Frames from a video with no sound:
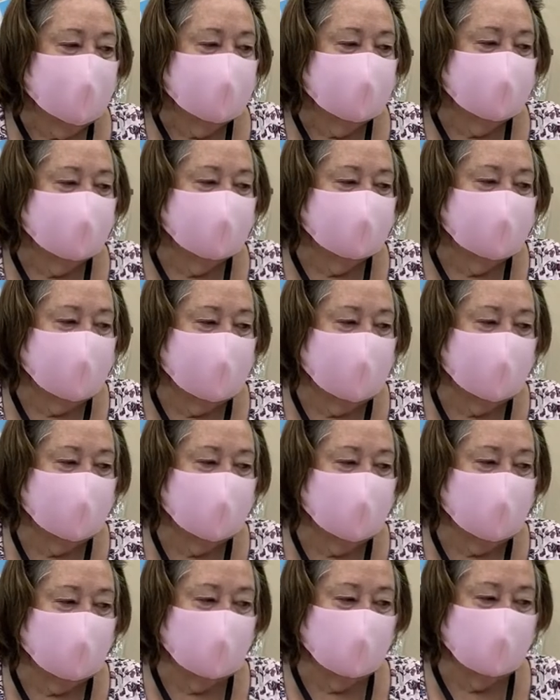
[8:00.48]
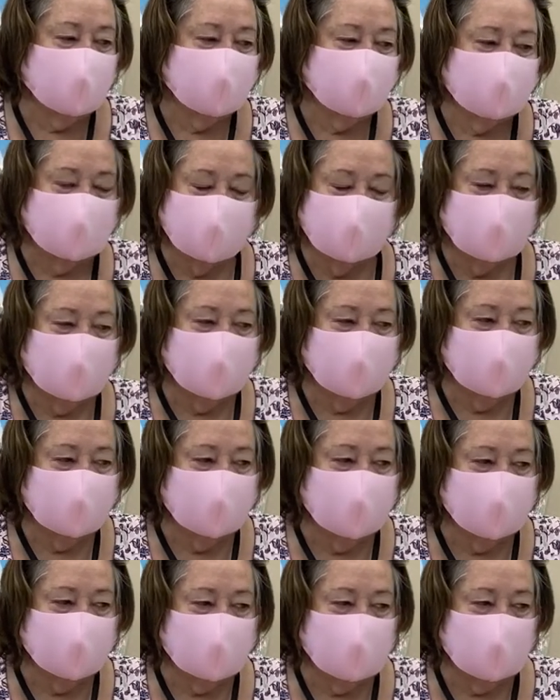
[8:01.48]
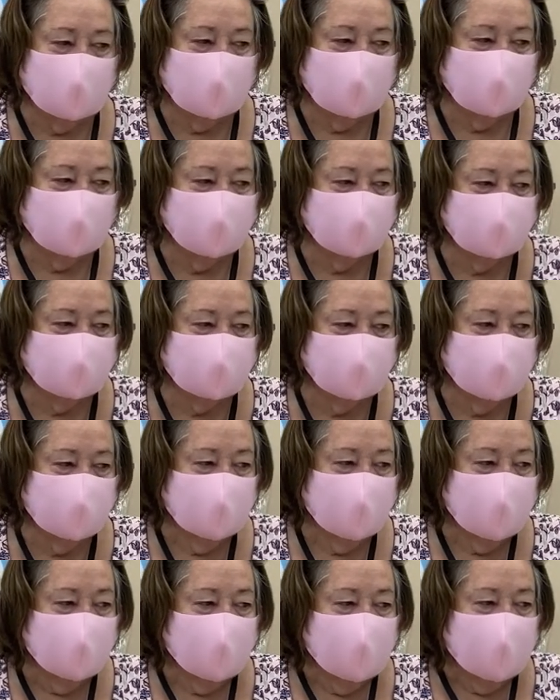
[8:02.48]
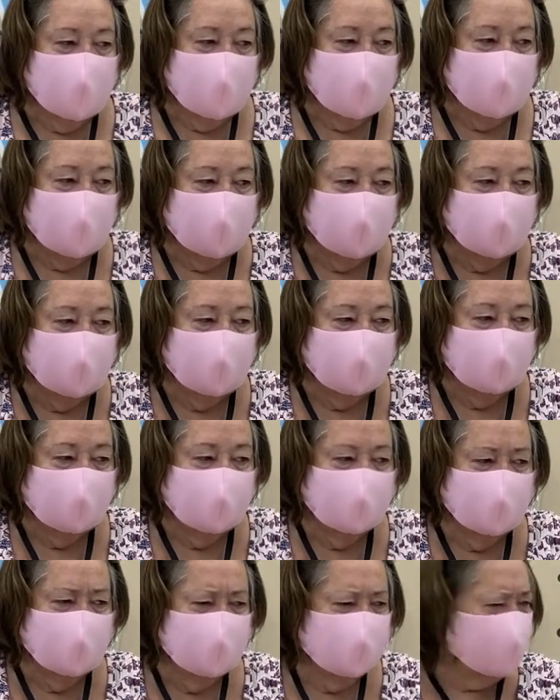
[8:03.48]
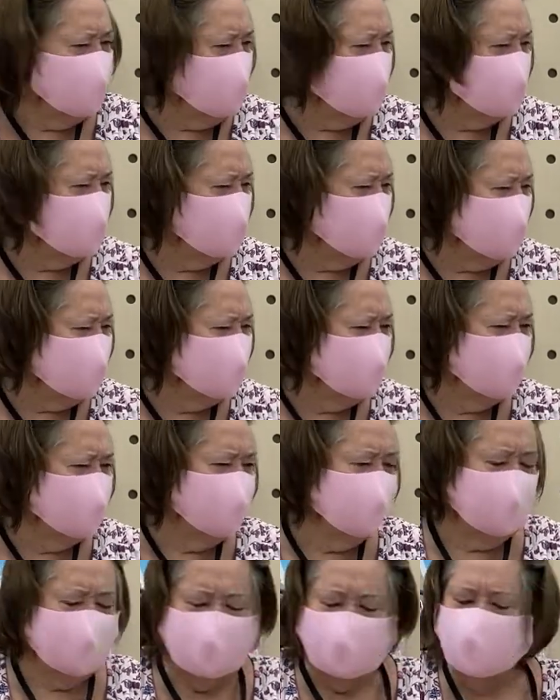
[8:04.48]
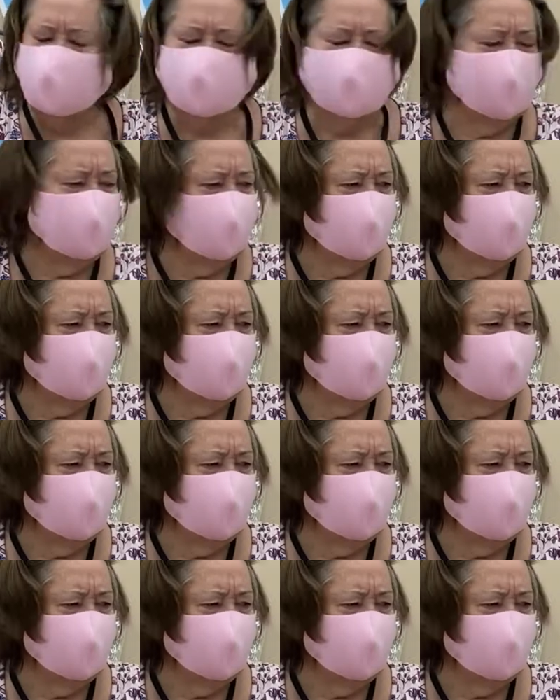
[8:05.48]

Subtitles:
some tan colors, some clear colors. And did I say green? And